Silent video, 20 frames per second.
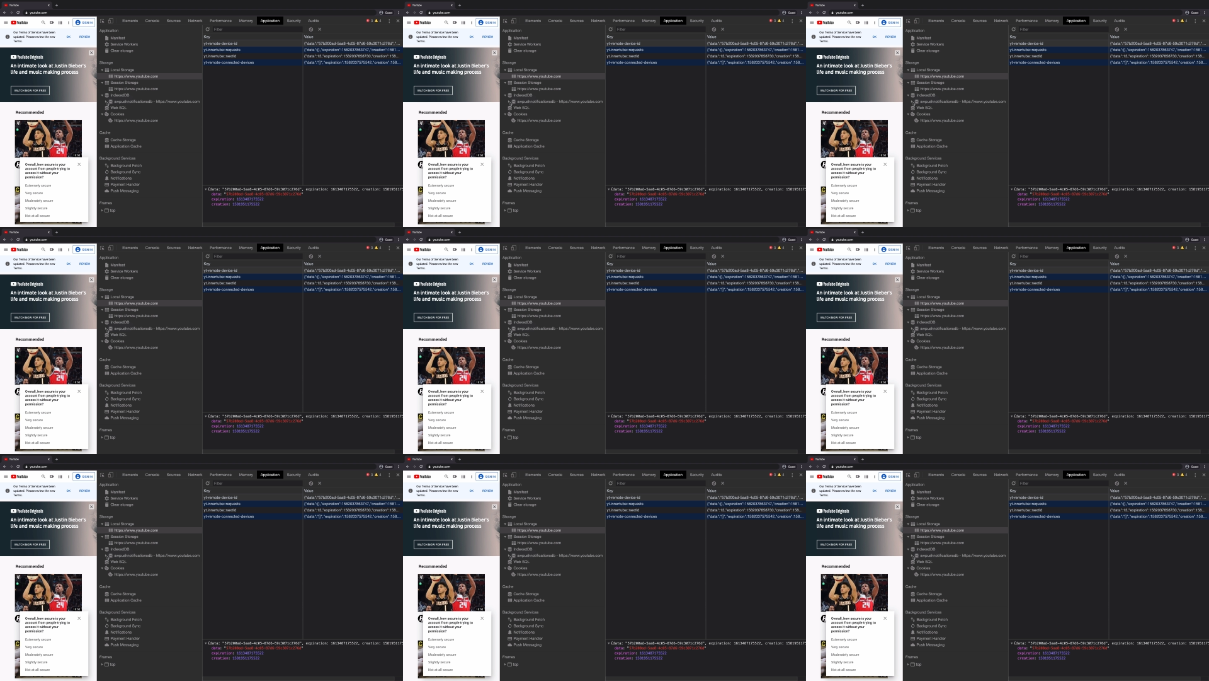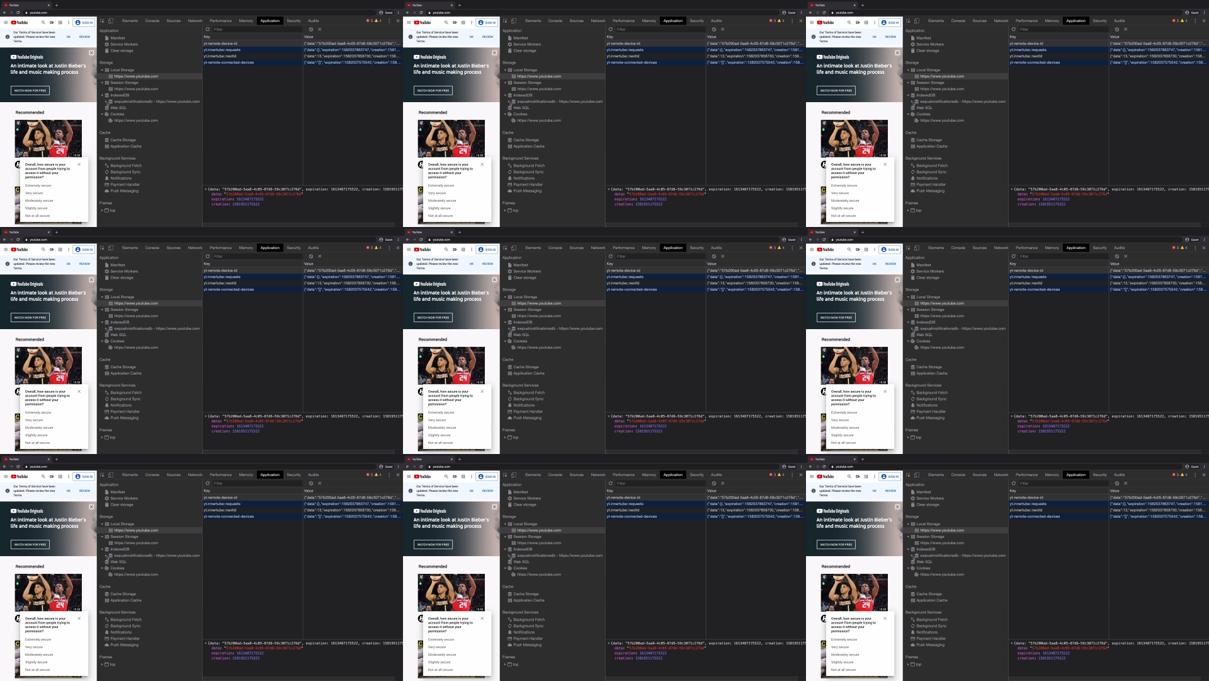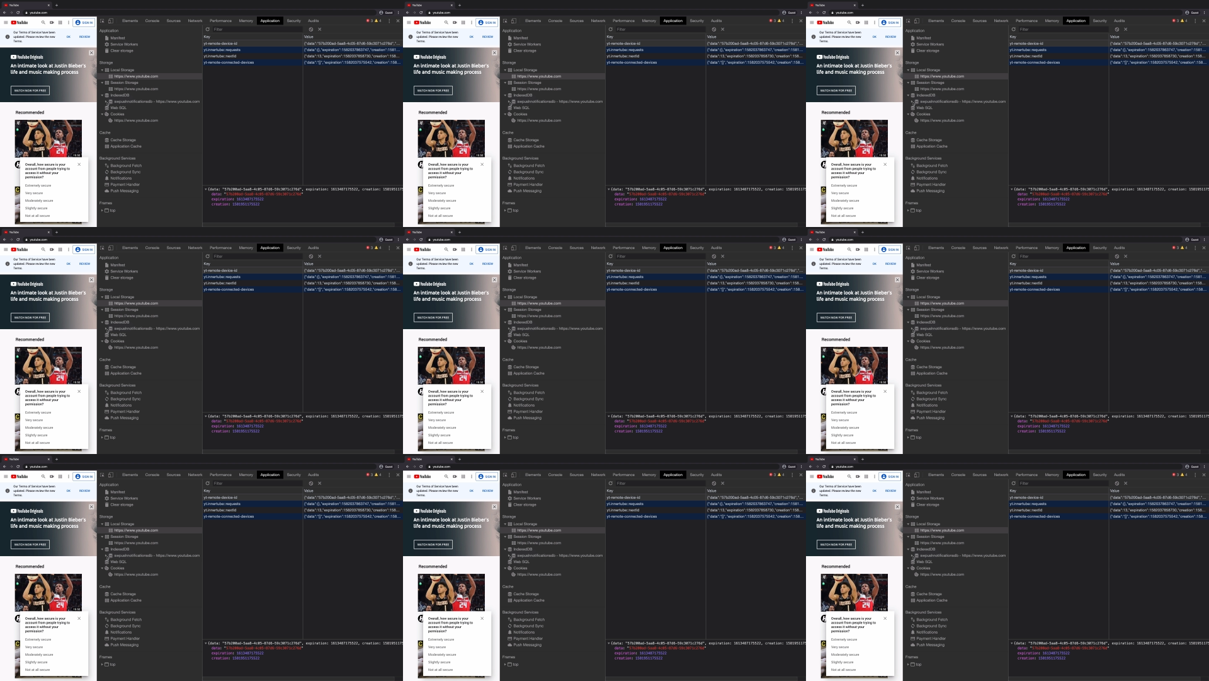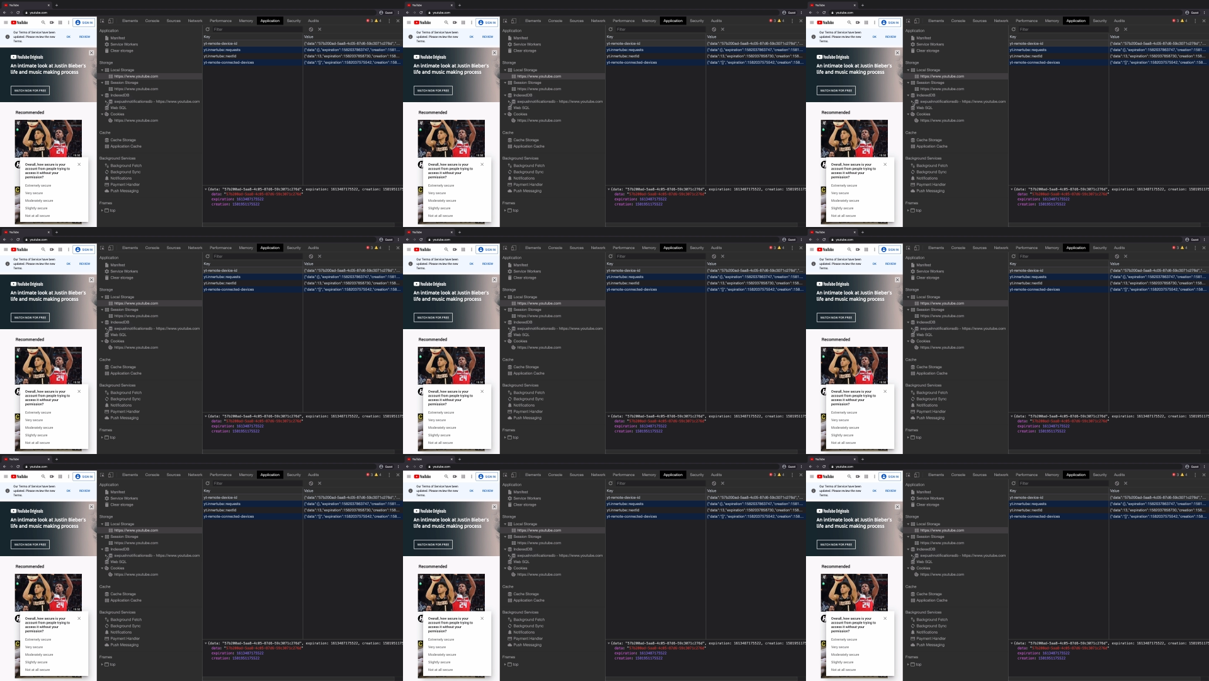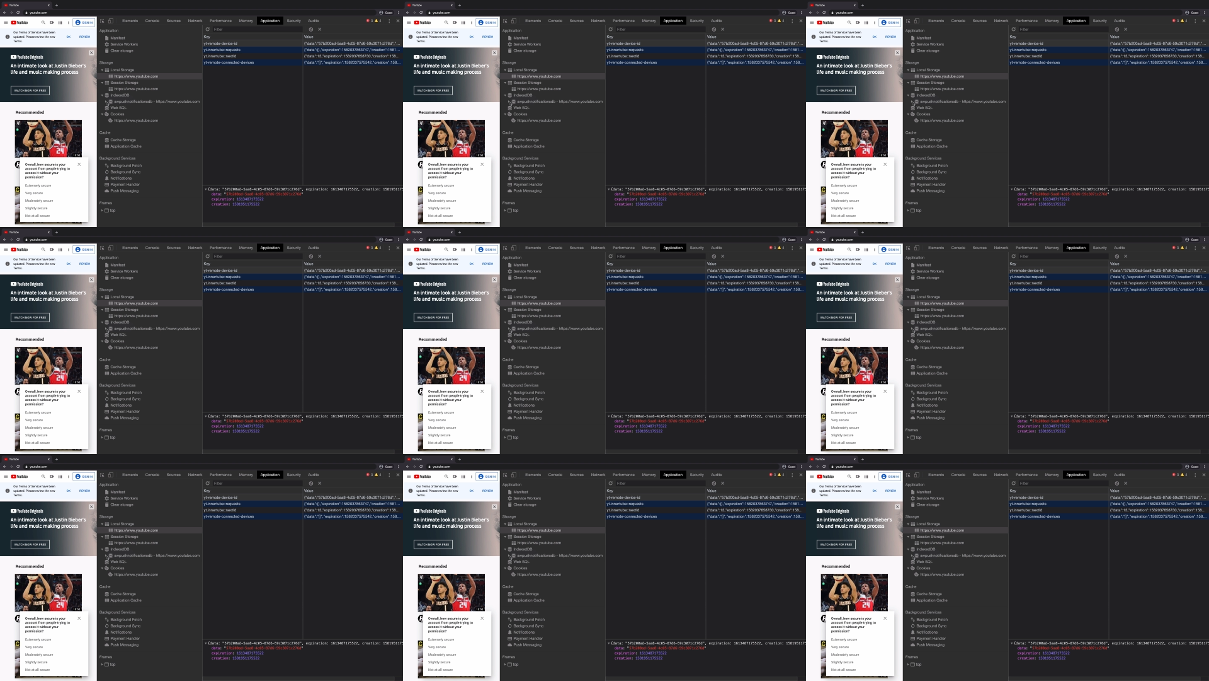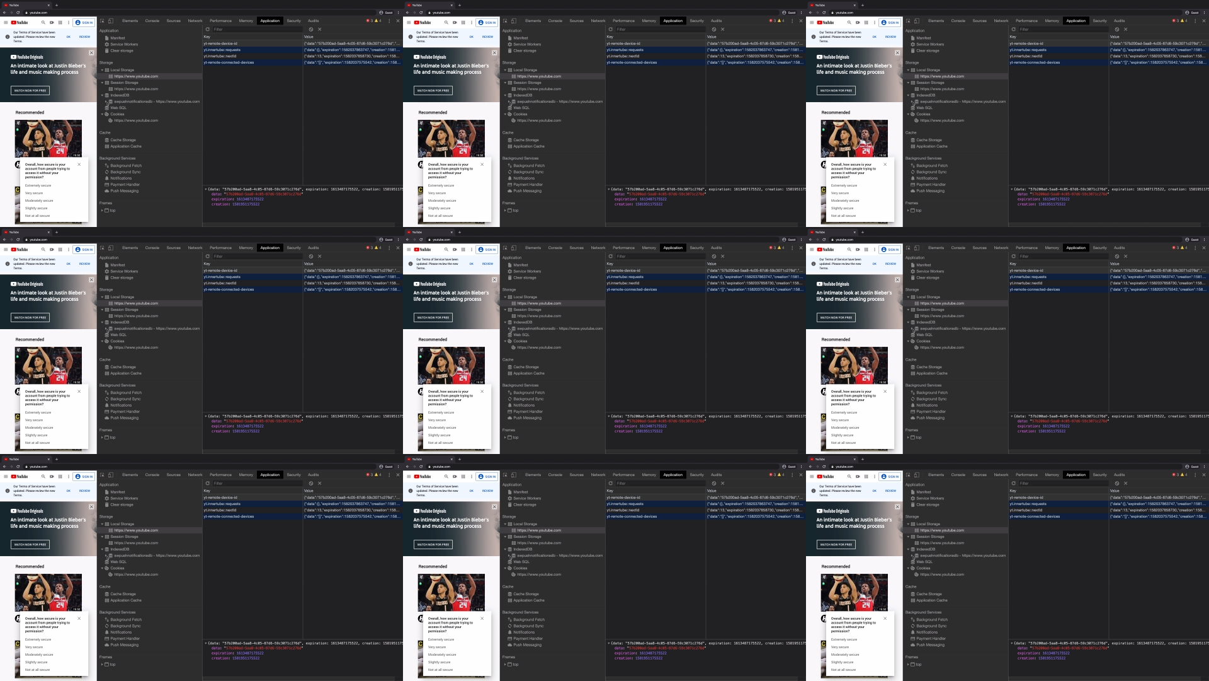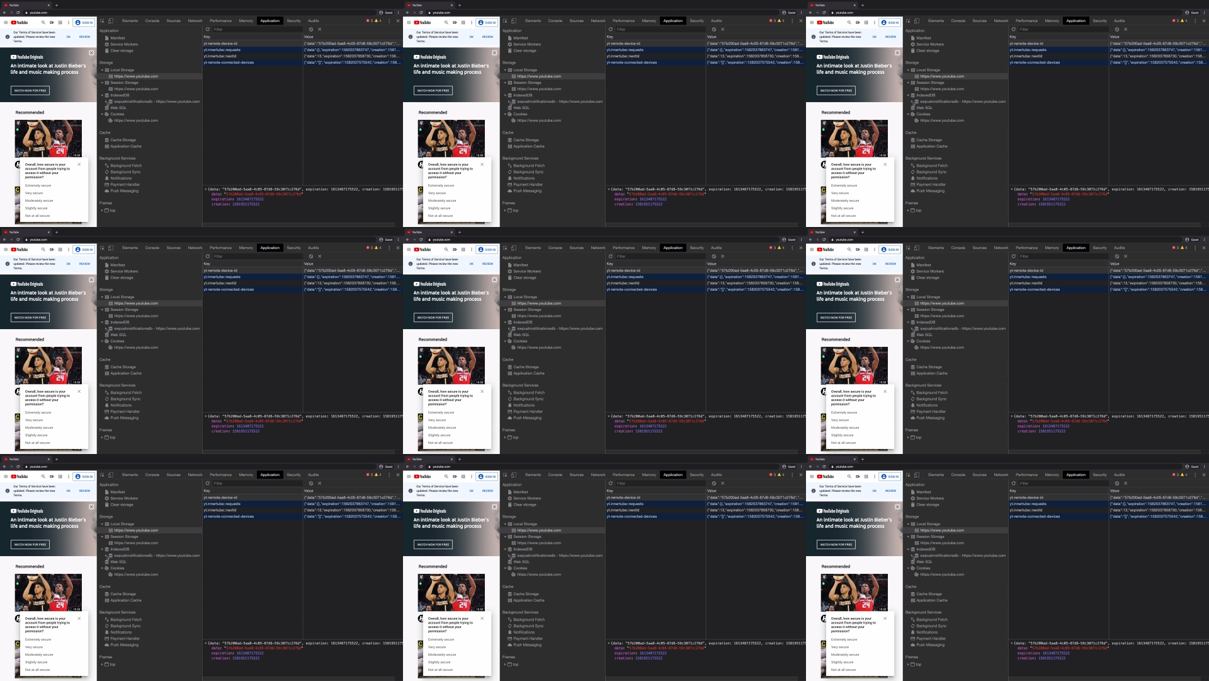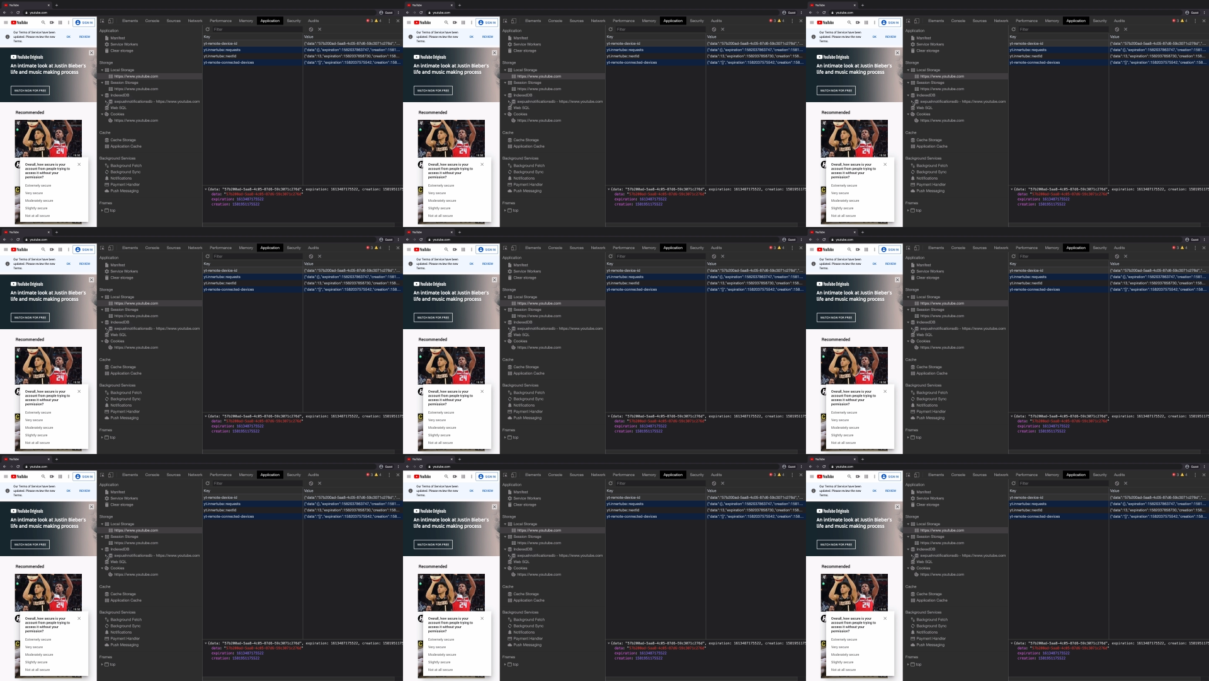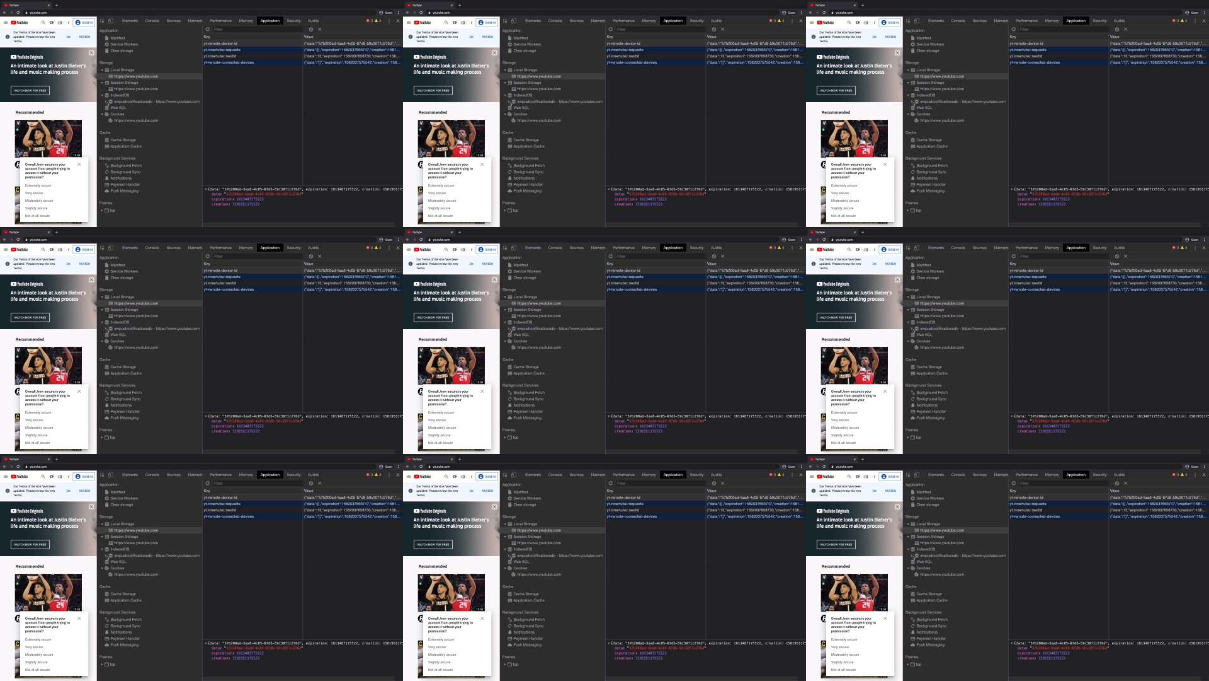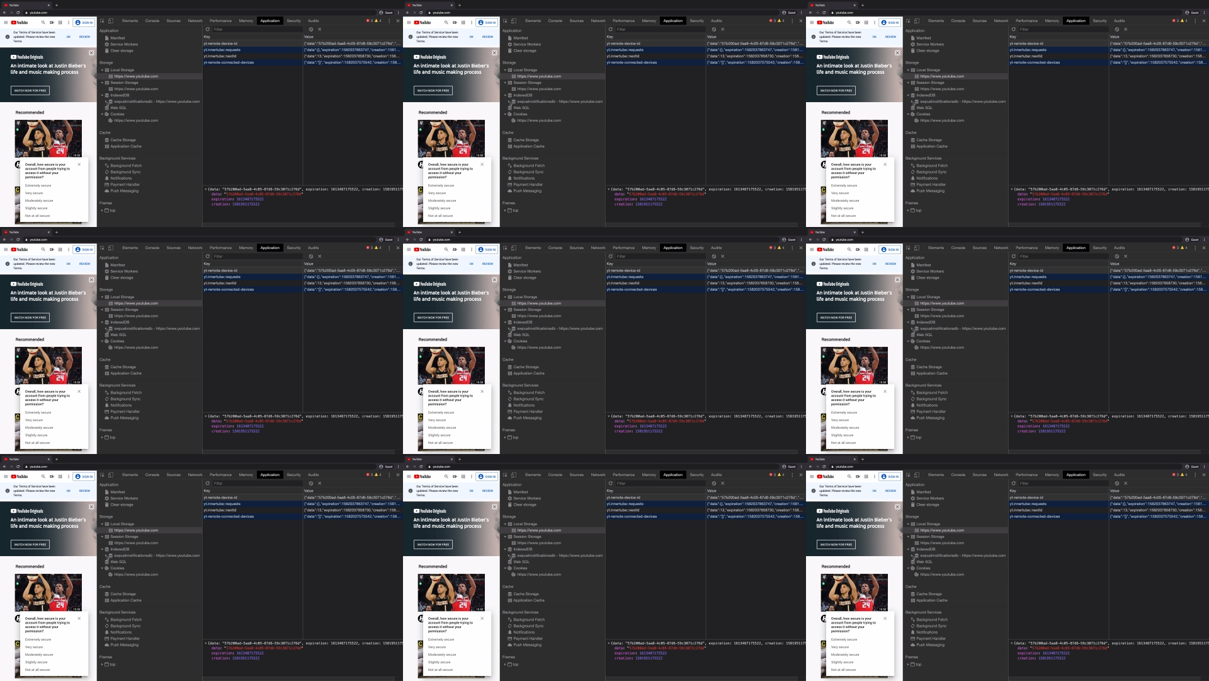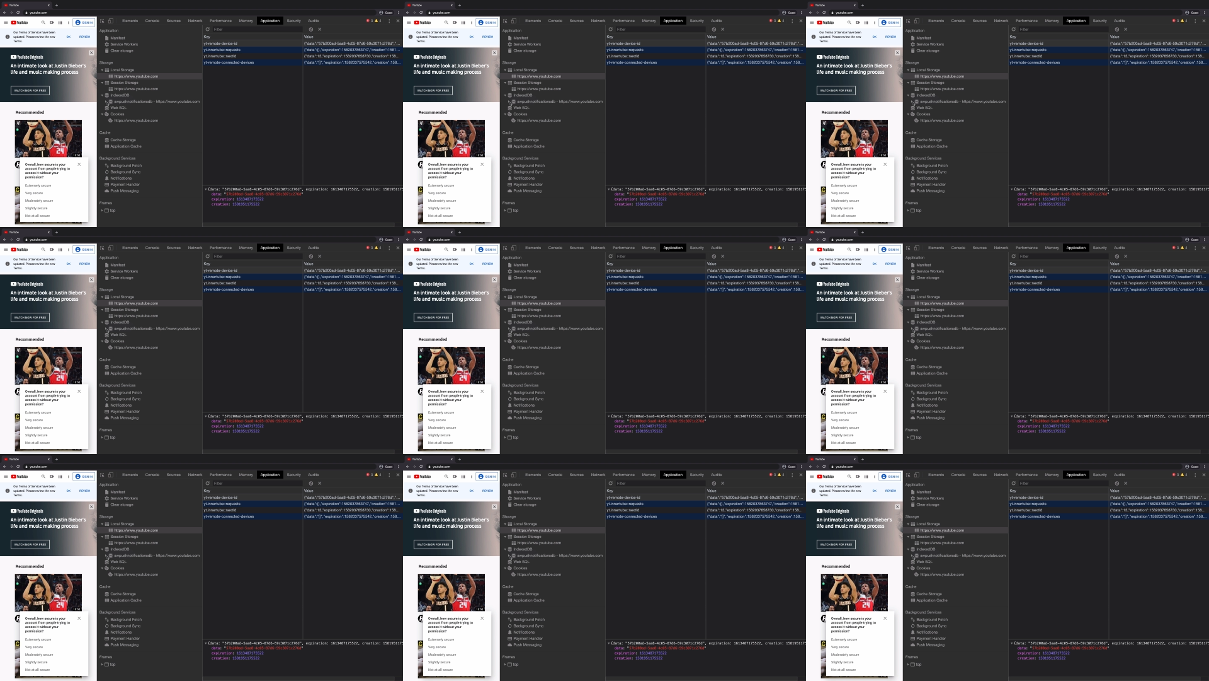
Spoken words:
[unreadable: no face in view]